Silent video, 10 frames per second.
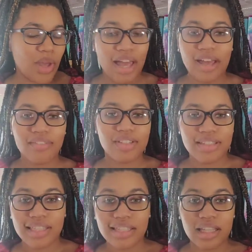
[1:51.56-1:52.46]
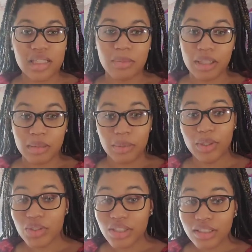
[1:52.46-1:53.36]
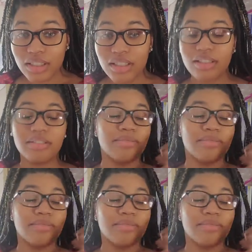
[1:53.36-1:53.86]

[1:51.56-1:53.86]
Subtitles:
I haven't seen that spelling personally